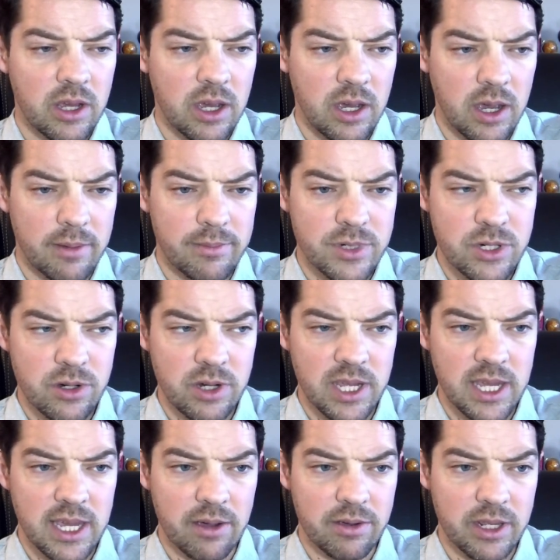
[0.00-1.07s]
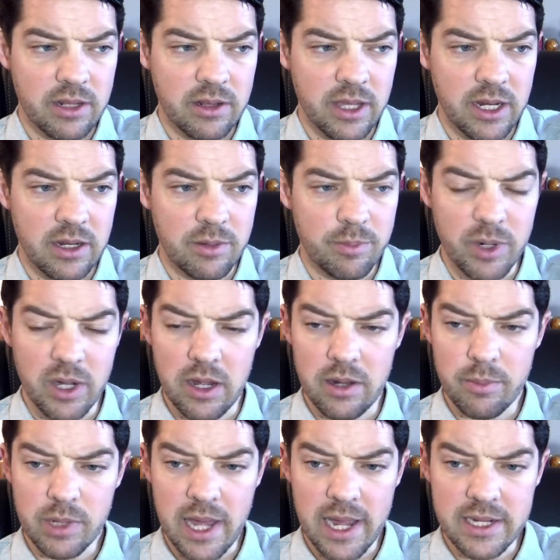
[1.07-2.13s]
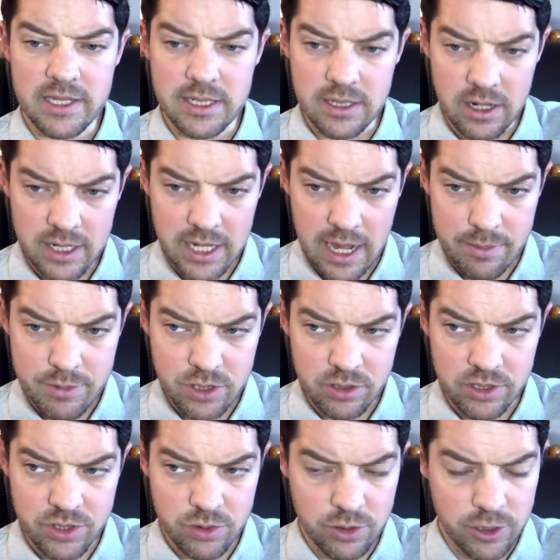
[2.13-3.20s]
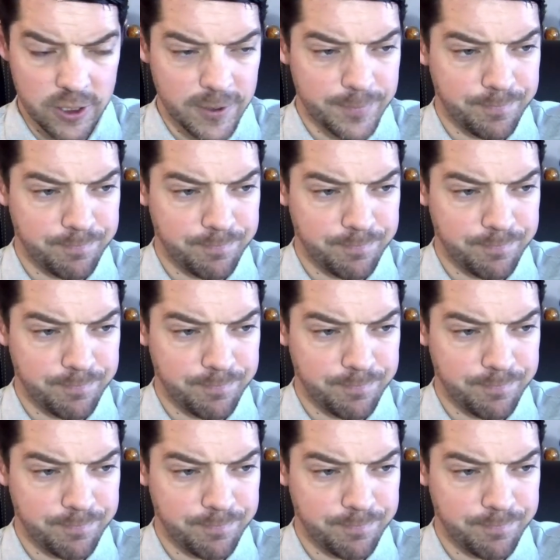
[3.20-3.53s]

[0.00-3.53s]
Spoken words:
I'm sure he calculated, but black did not capture this rook.